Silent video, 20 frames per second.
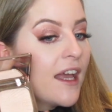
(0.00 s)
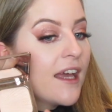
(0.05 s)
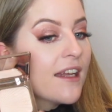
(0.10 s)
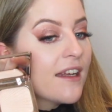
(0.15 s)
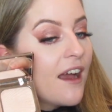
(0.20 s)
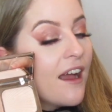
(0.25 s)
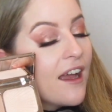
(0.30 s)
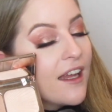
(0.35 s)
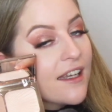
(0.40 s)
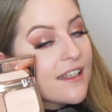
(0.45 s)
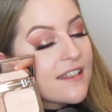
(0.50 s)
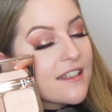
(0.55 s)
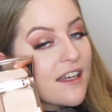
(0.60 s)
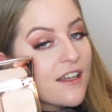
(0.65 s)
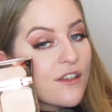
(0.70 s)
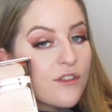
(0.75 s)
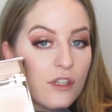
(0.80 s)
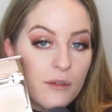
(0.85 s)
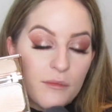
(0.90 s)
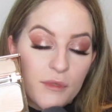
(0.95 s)
and a
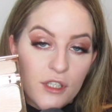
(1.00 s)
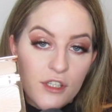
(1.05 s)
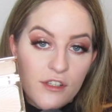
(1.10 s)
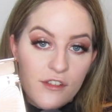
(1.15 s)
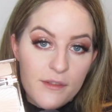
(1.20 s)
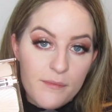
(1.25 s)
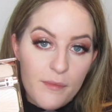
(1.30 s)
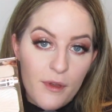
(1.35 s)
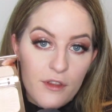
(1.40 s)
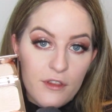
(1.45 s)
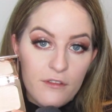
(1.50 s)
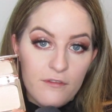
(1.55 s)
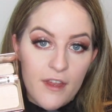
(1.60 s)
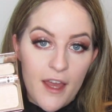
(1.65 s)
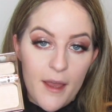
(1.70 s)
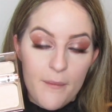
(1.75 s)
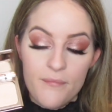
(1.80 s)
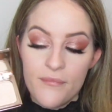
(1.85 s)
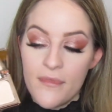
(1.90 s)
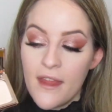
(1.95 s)
highlighter, so I'm going to use both of
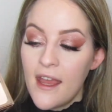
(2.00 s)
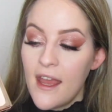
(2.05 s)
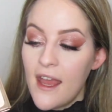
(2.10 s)
them.